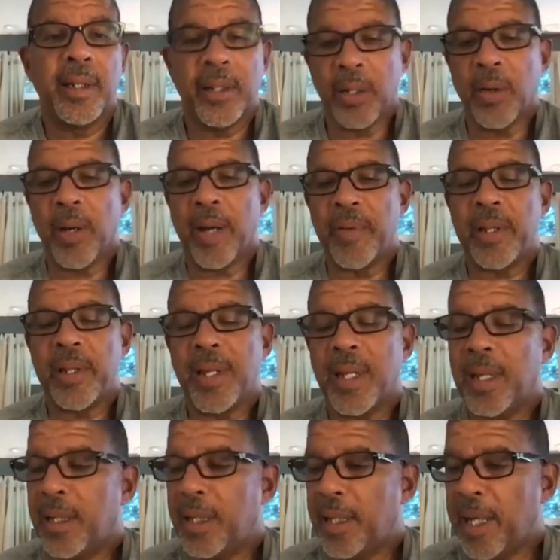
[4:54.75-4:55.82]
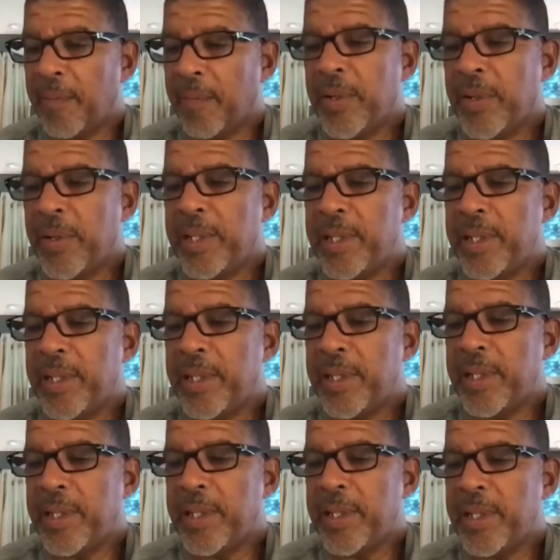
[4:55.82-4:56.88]
You know, every
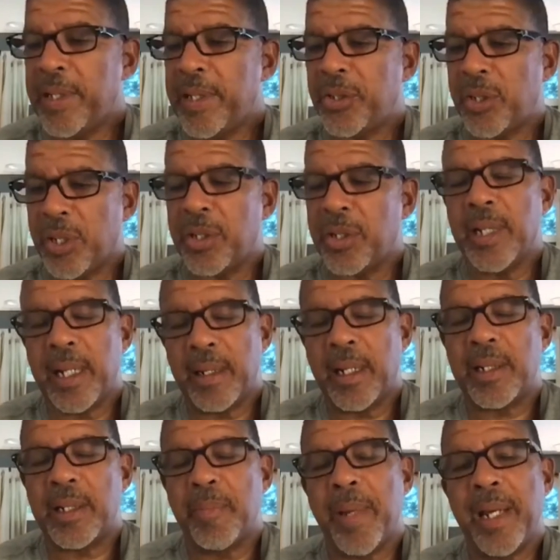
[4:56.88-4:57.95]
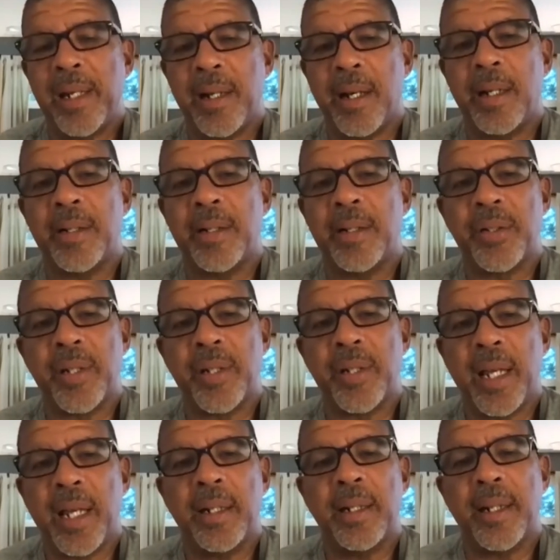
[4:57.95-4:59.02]
decision that gets made on a set
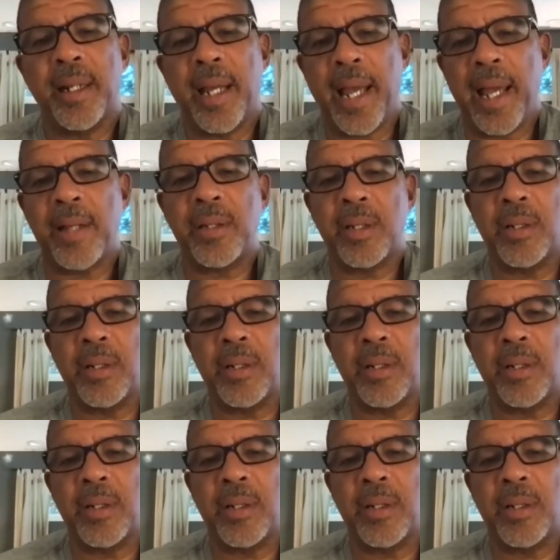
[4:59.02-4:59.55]
has to